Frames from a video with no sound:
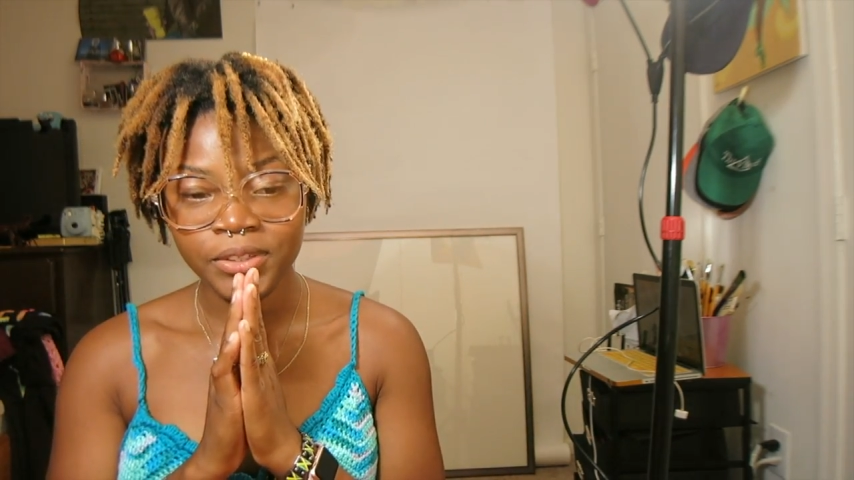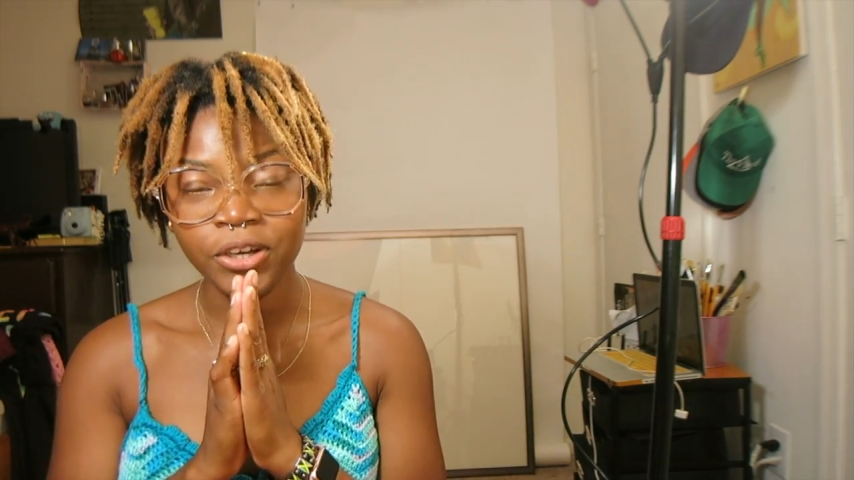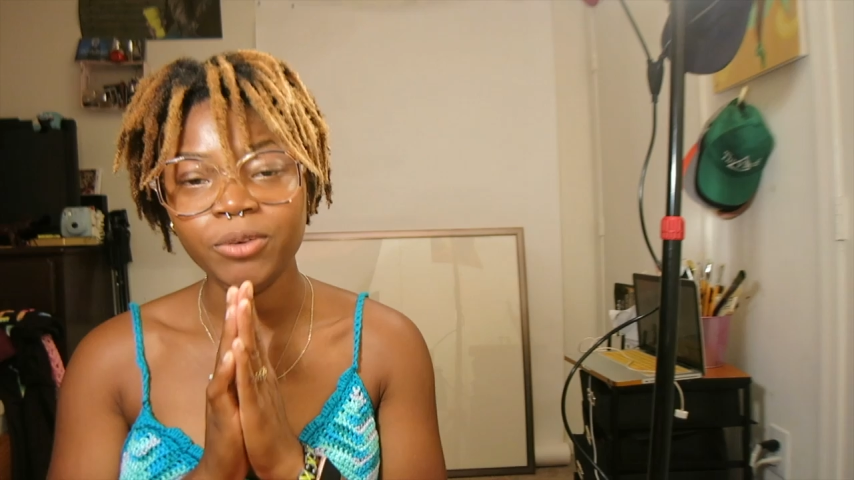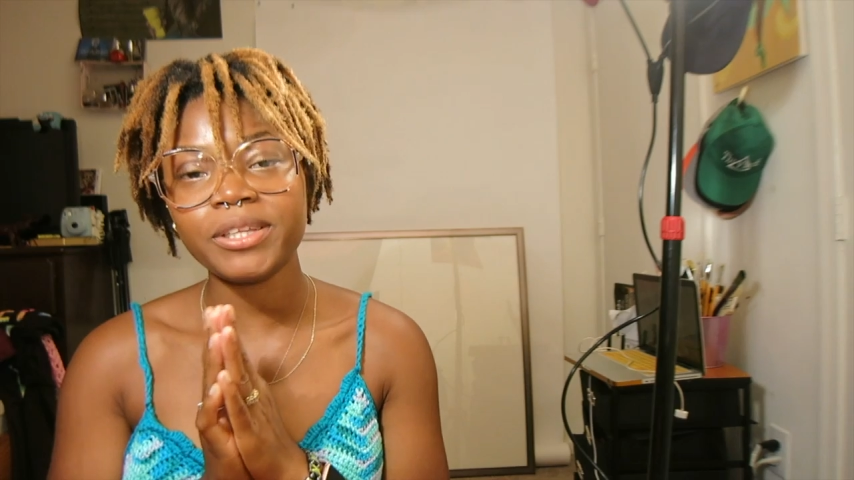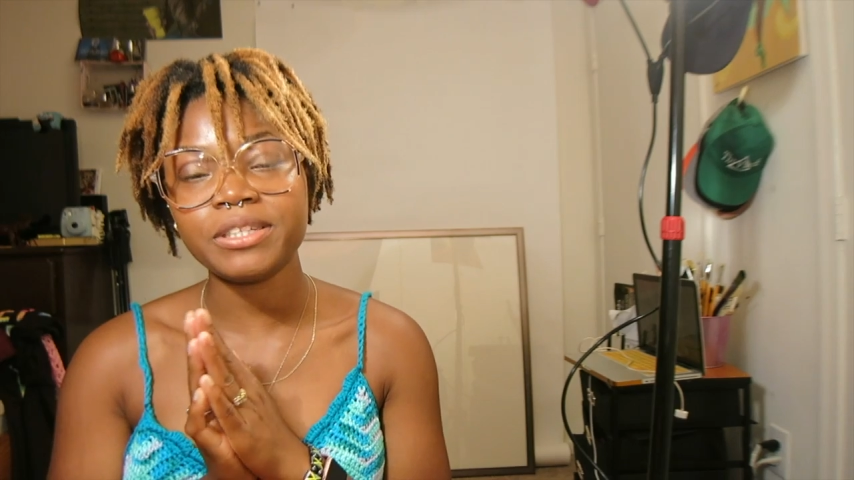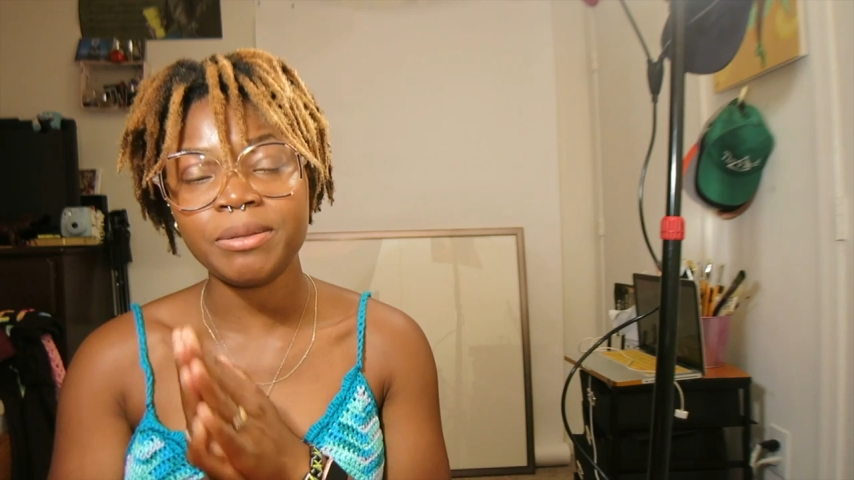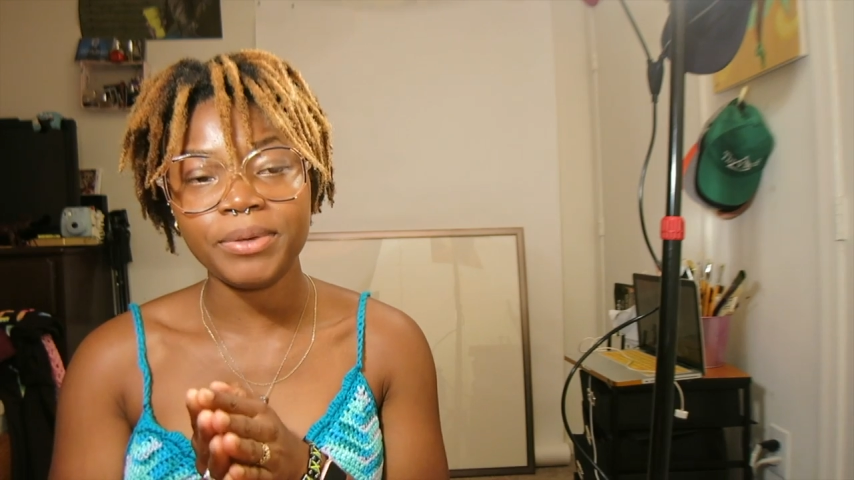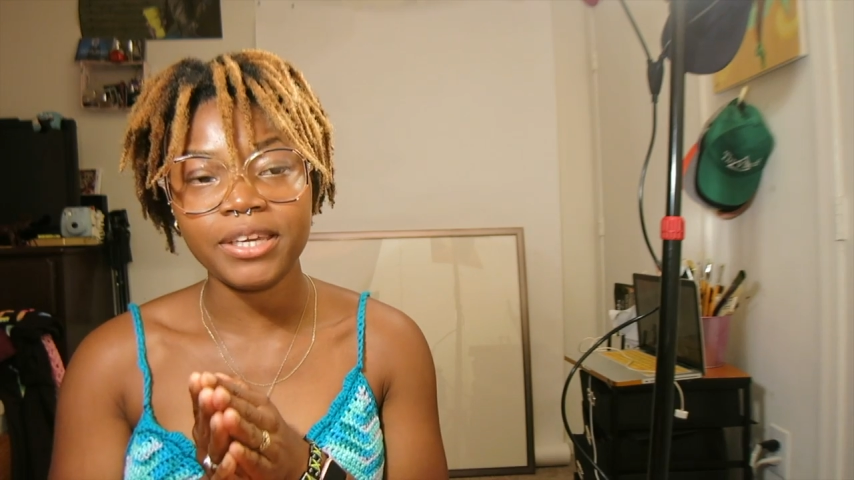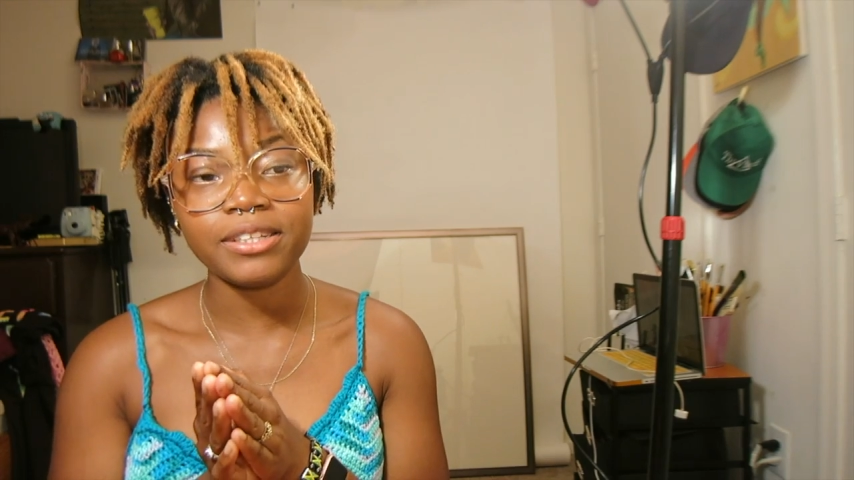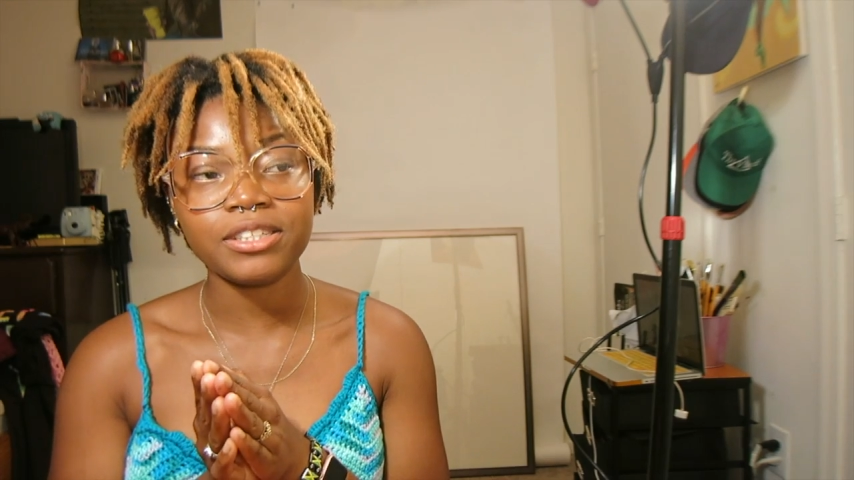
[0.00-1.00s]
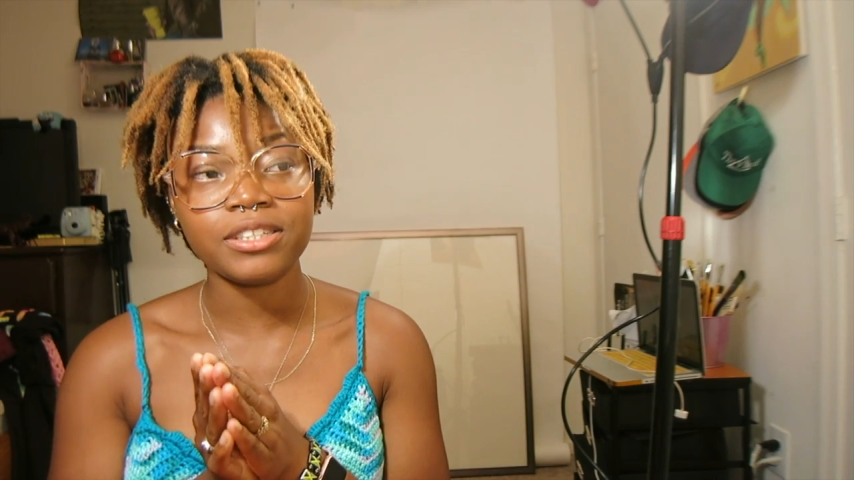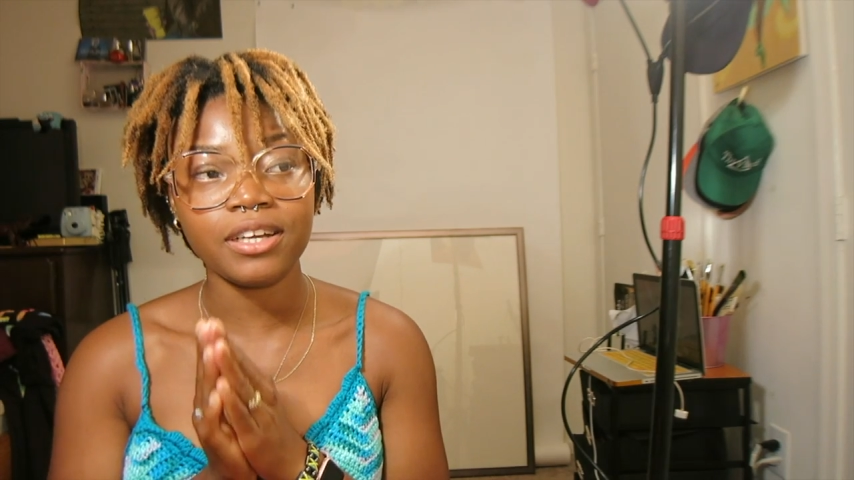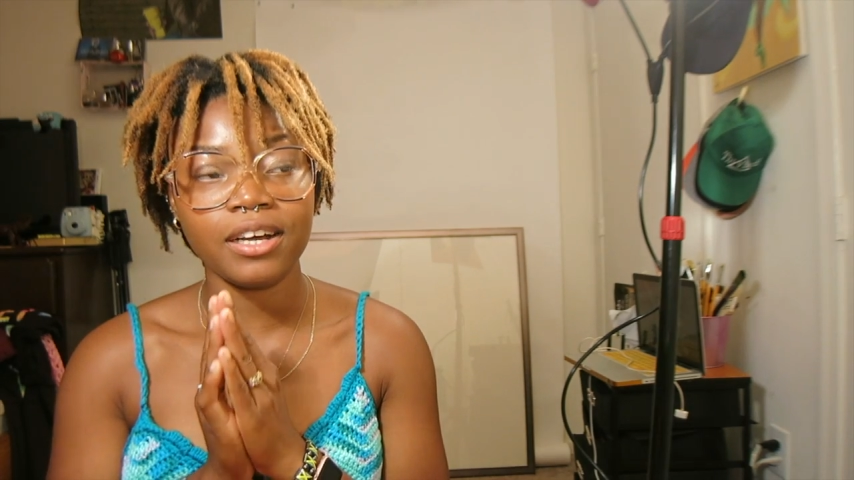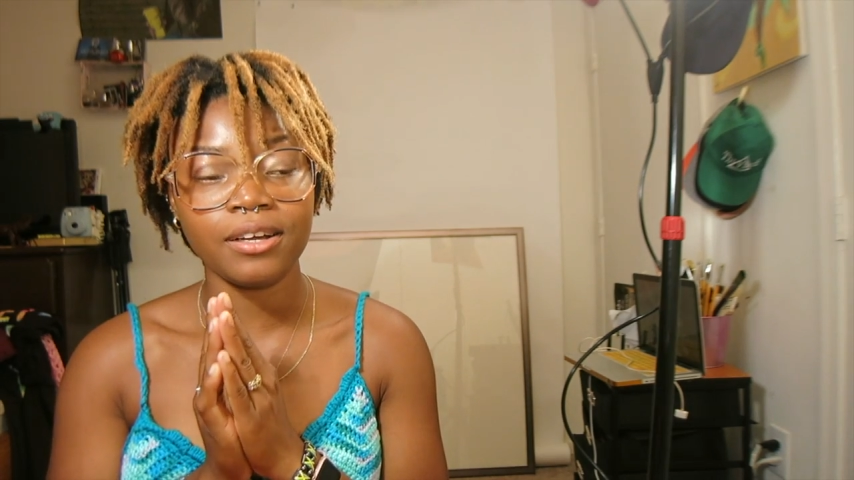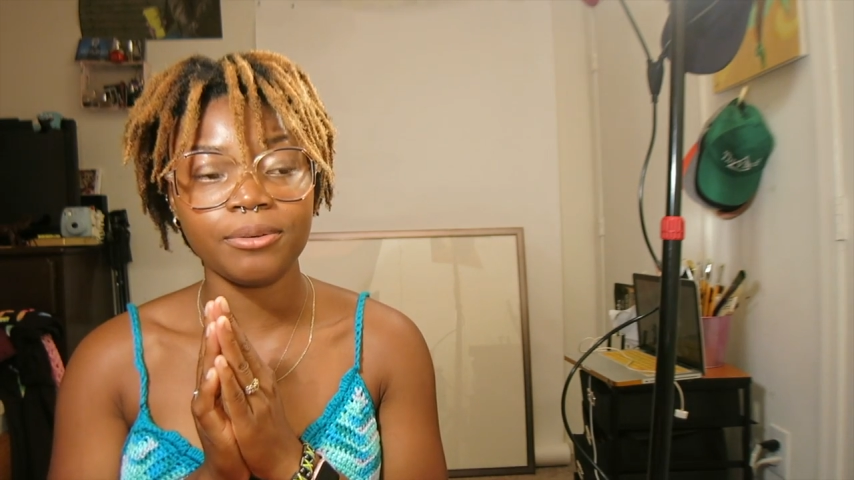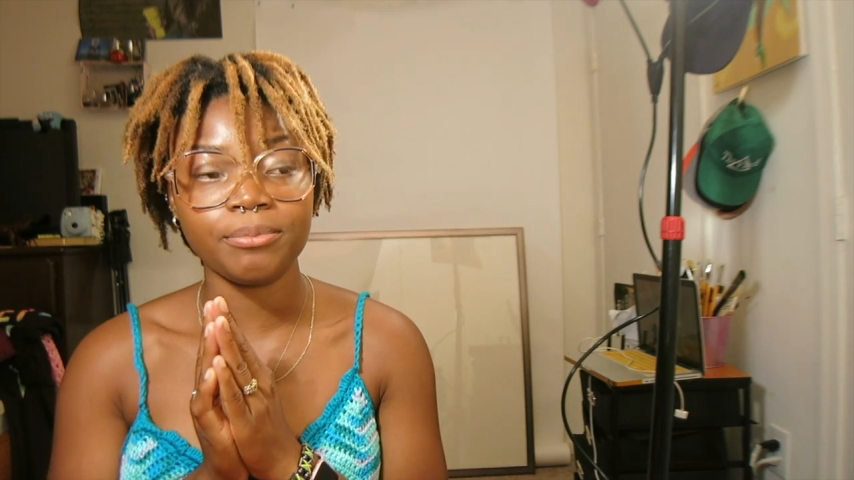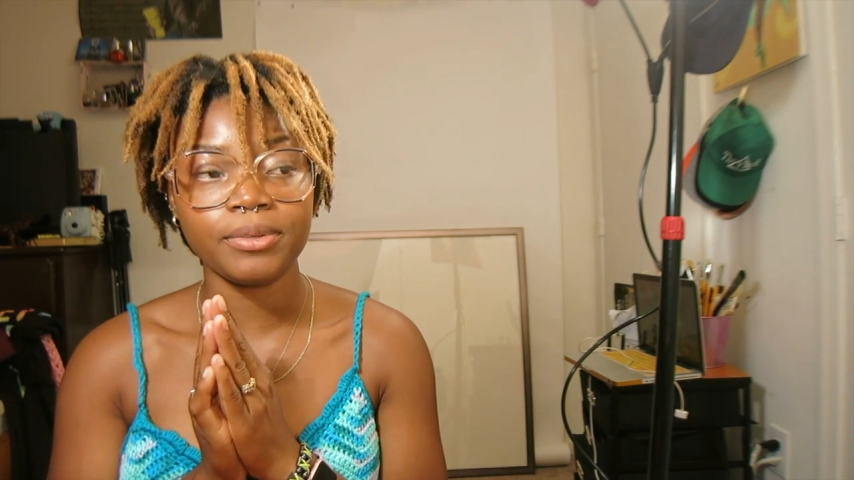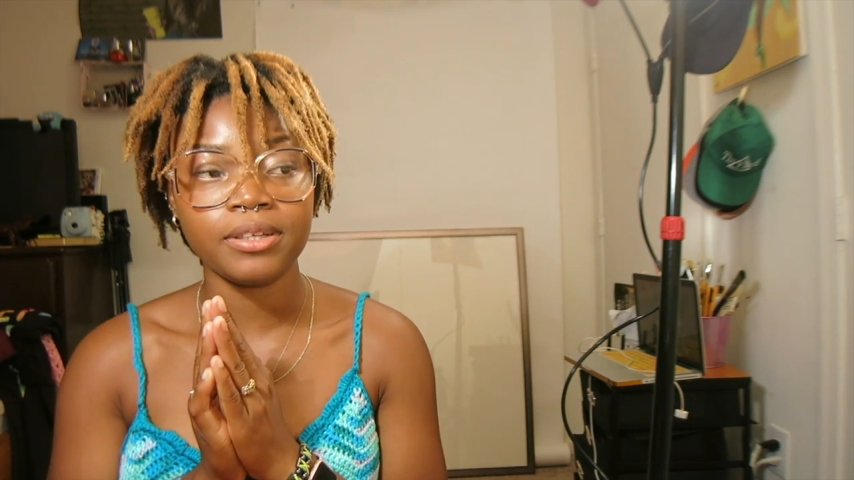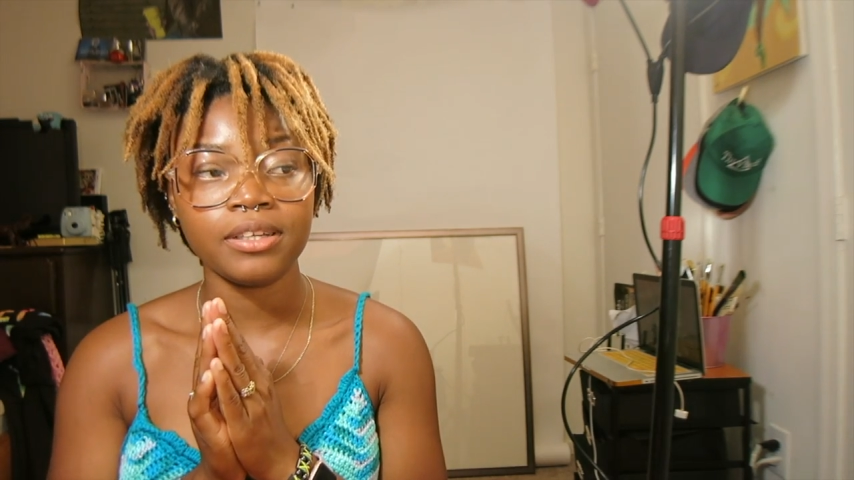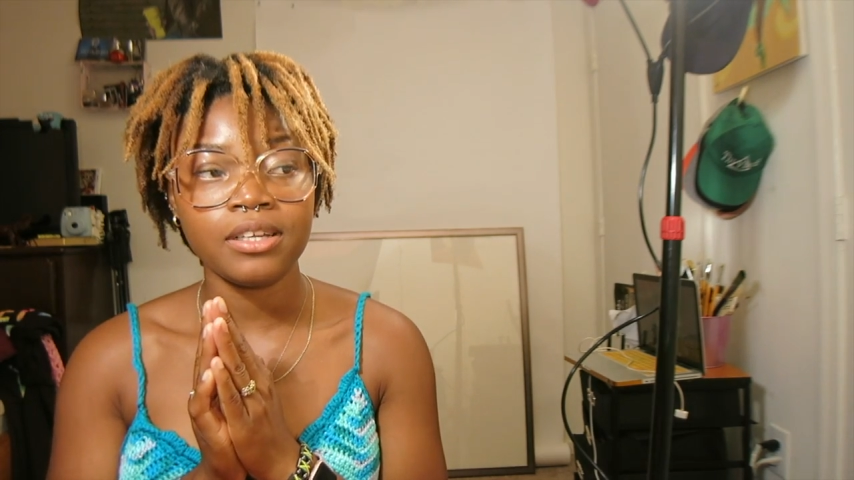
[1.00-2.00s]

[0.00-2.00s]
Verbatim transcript: on our way to the beach, um,